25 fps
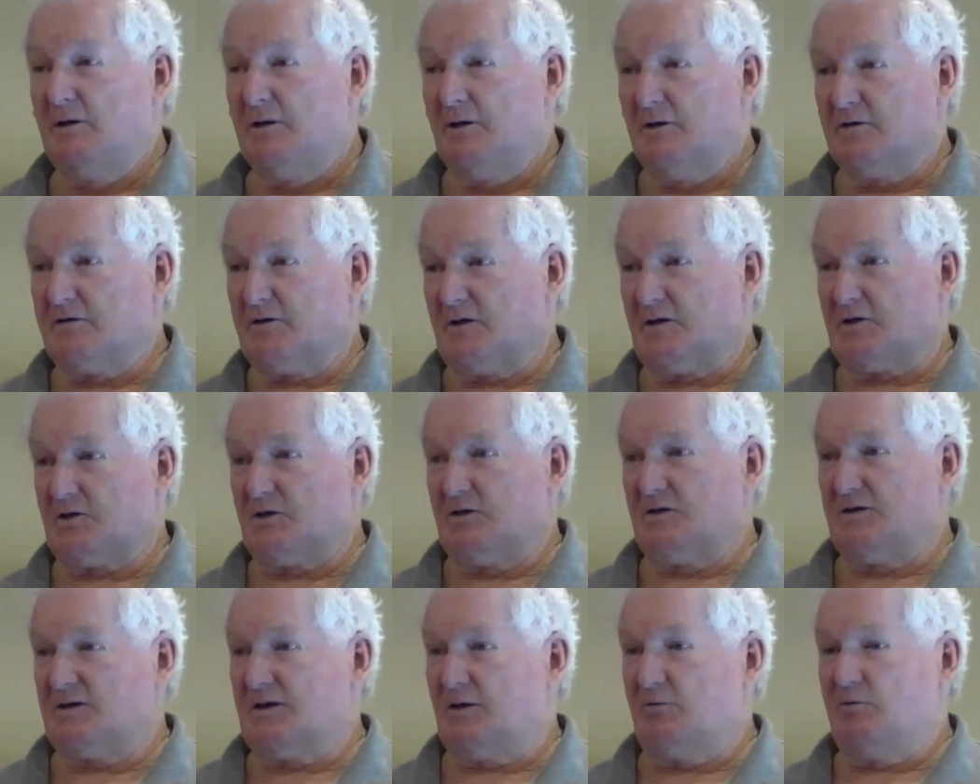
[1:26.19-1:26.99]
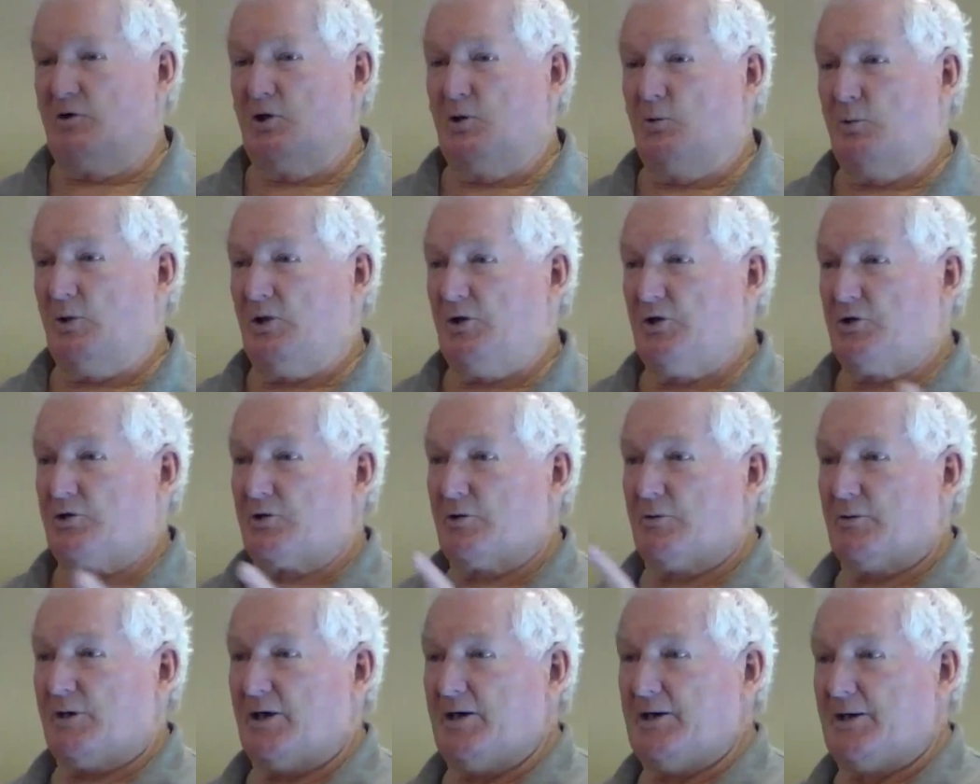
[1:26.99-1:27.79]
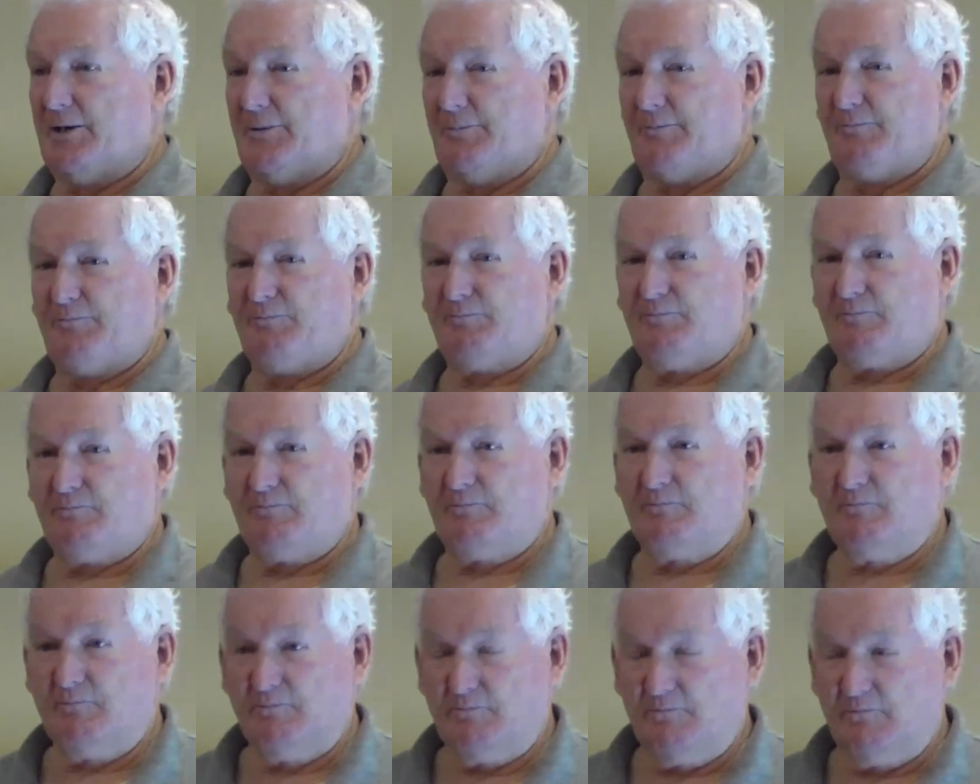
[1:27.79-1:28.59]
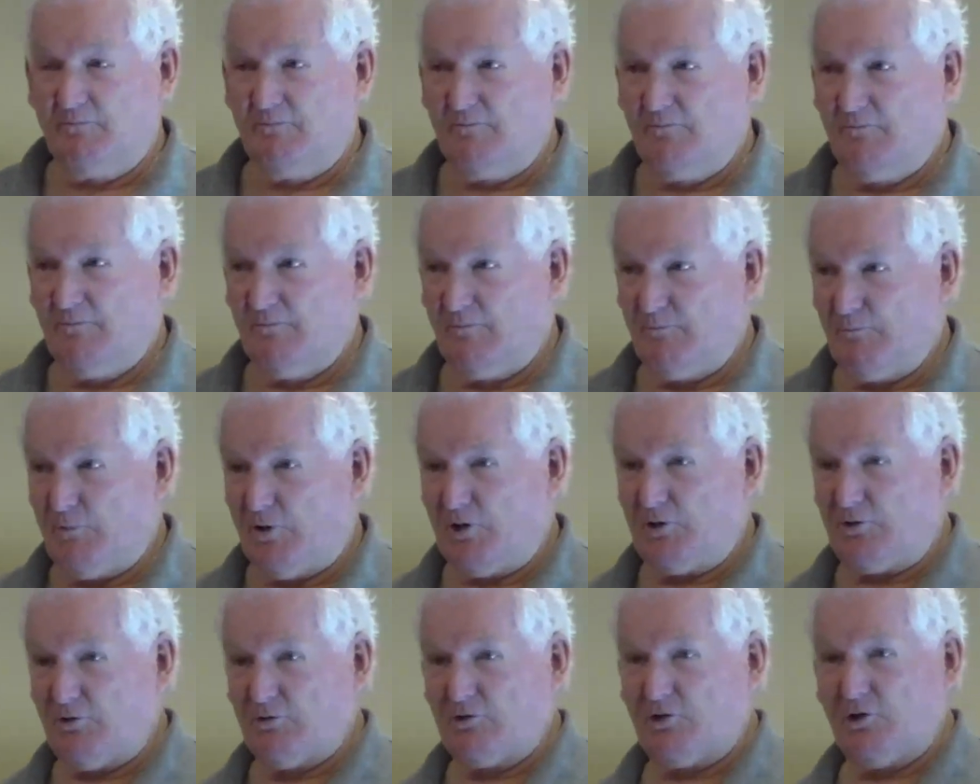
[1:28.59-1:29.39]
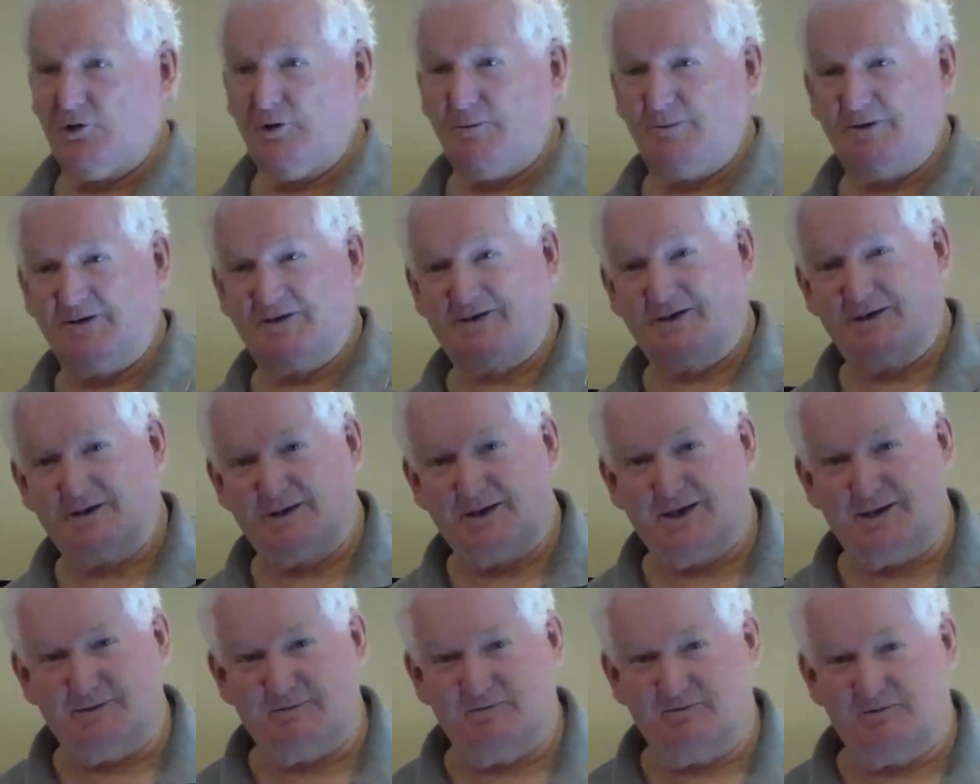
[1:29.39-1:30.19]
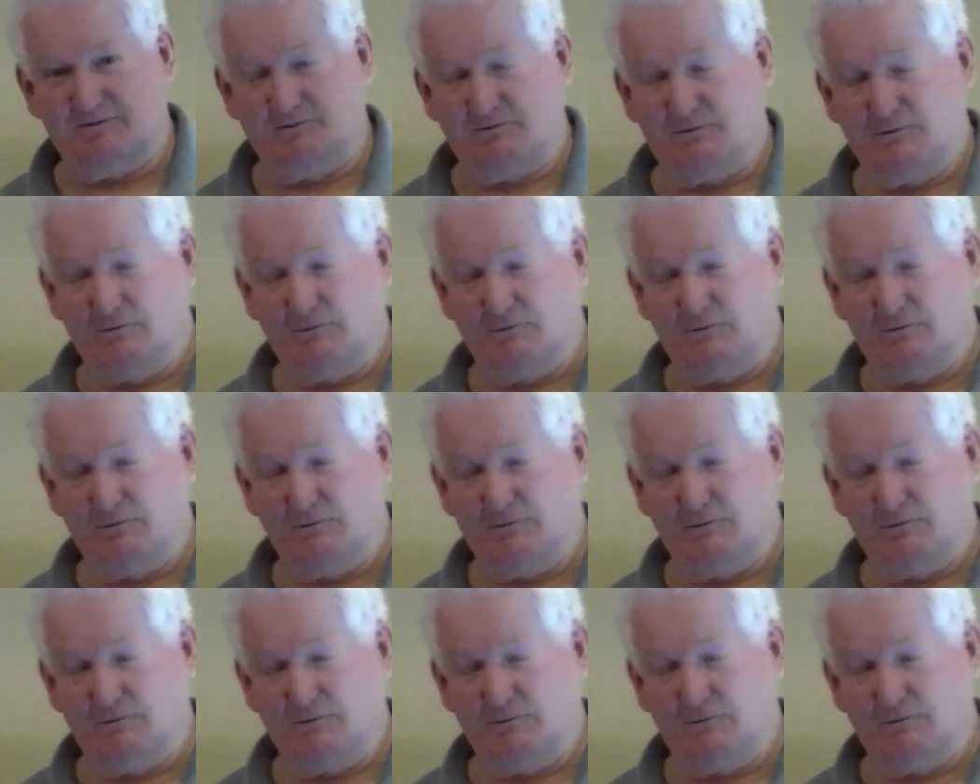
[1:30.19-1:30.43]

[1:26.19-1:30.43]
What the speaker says: of Section 71 through 80. Michael Kirby said that,